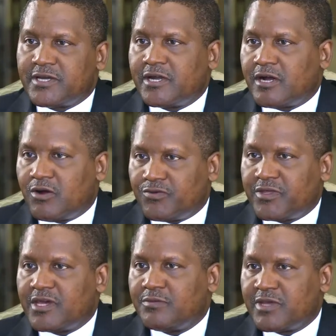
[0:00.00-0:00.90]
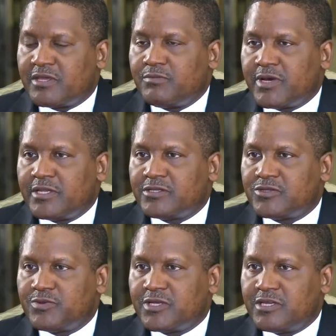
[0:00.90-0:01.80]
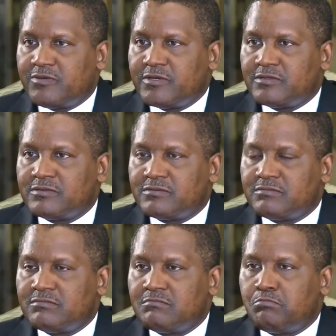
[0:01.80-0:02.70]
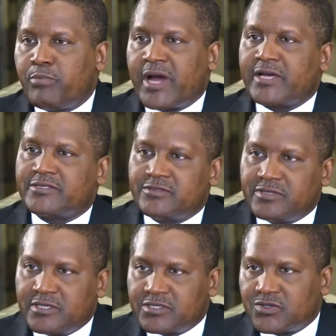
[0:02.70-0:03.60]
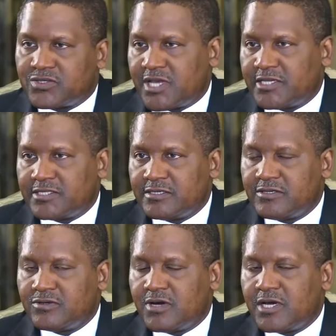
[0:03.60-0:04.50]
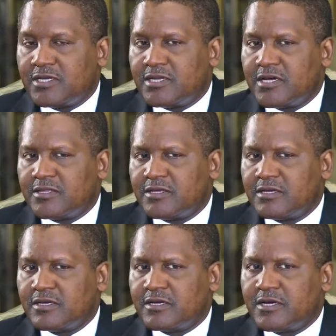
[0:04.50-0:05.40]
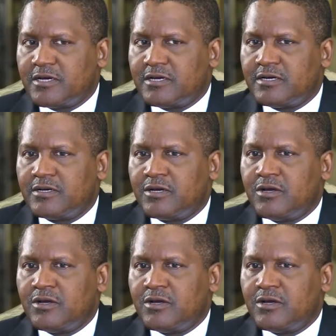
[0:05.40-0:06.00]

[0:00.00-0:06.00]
that are out there making money to be given back to the society, you know. And I think my